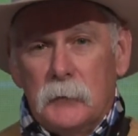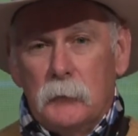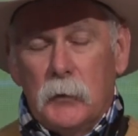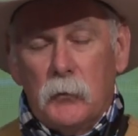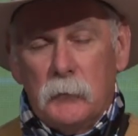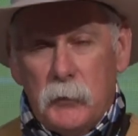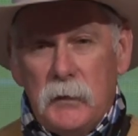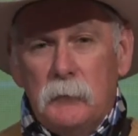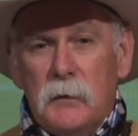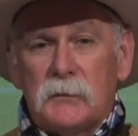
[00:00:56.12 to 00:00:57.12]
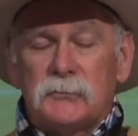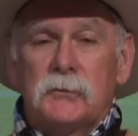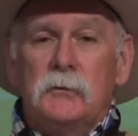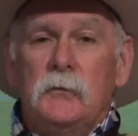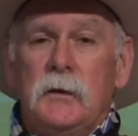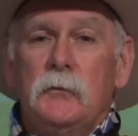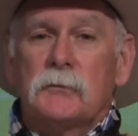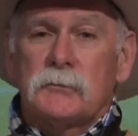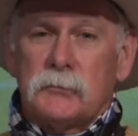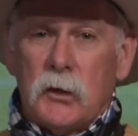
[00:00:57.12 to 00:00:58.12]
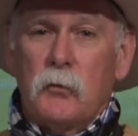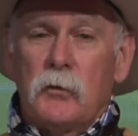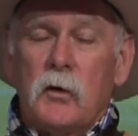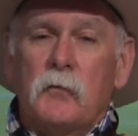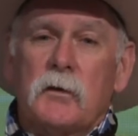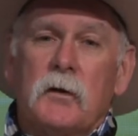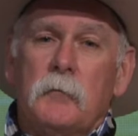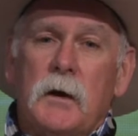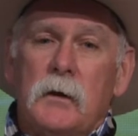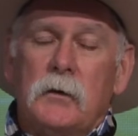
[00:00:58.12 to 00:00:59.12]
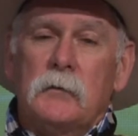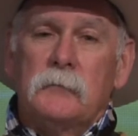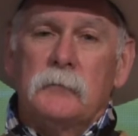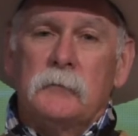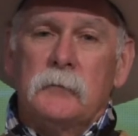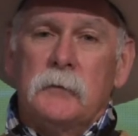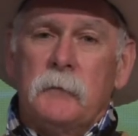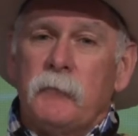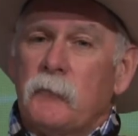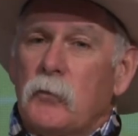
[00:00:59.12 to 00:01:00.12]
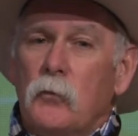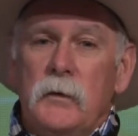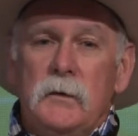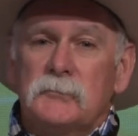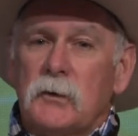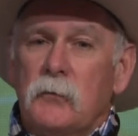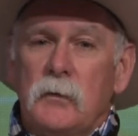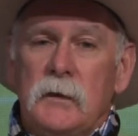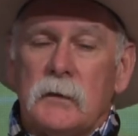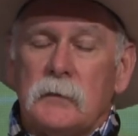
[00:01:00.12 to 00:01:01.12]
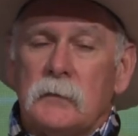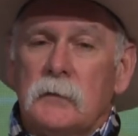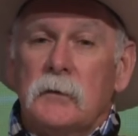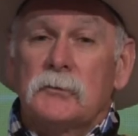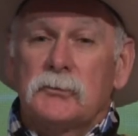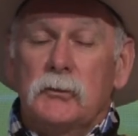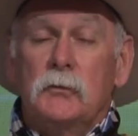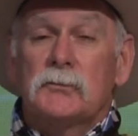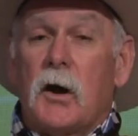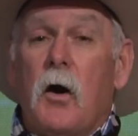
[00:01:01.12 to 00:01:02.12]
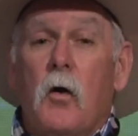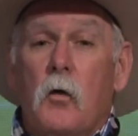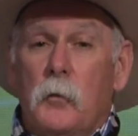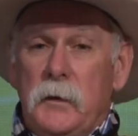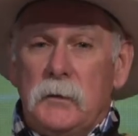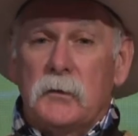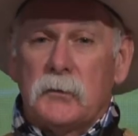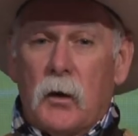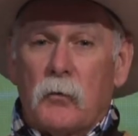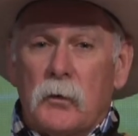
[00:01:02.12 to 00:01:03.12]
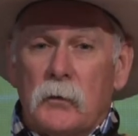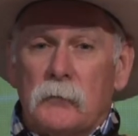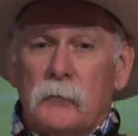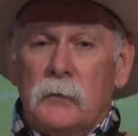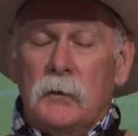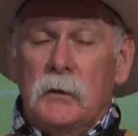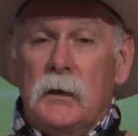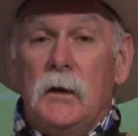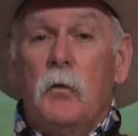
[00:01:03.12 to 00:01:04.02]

But when Pete met Sue, he was totally overcome by love. For weeks on end, Sue was all Pete could talk of. He